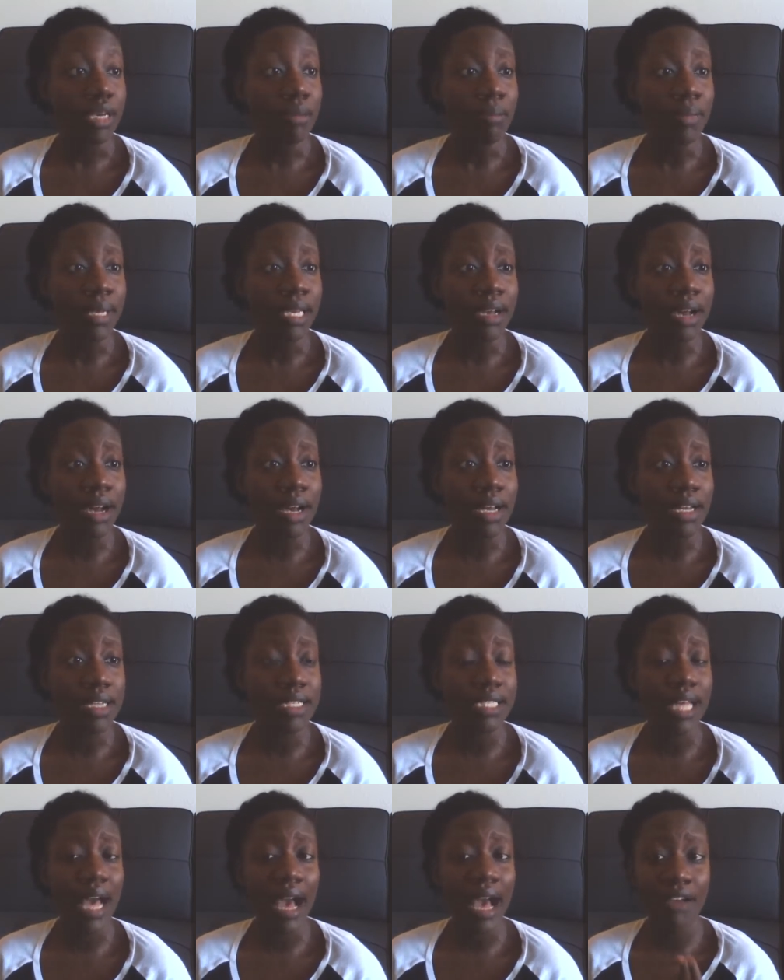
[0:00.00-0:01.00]

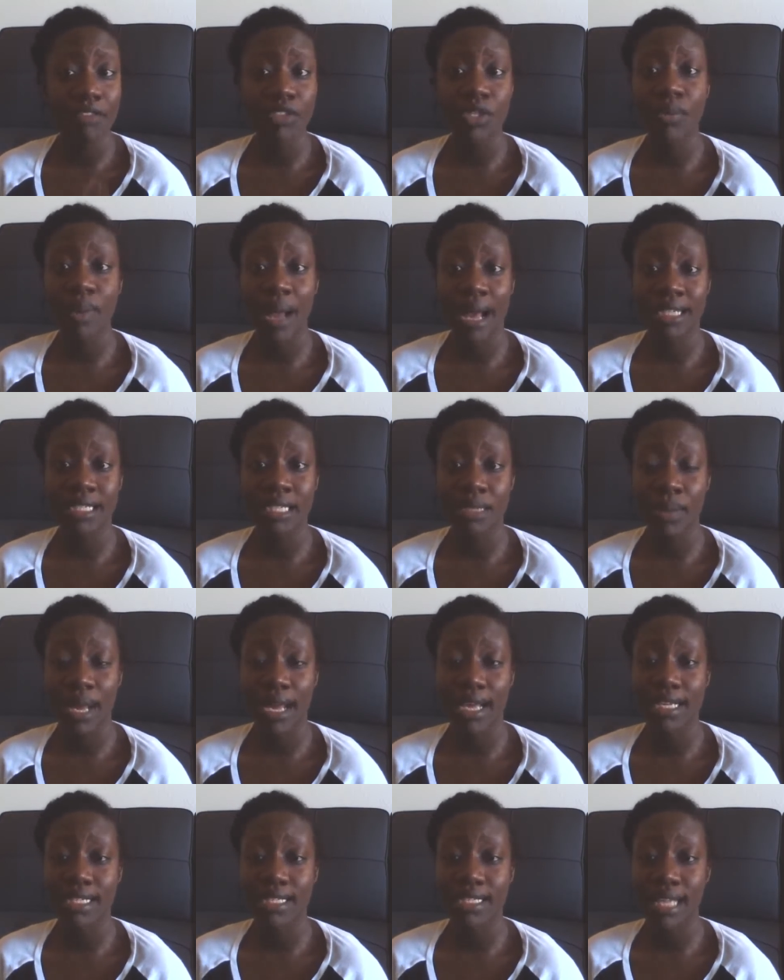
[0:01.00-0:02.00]
because after passing
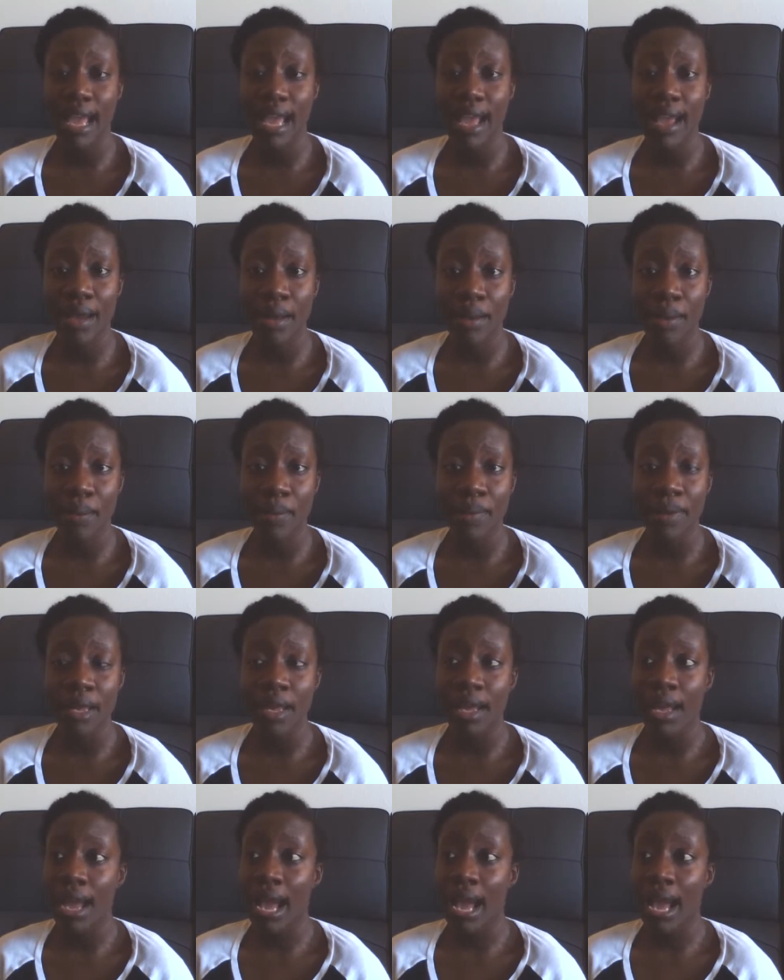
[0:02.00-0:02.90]
my exam,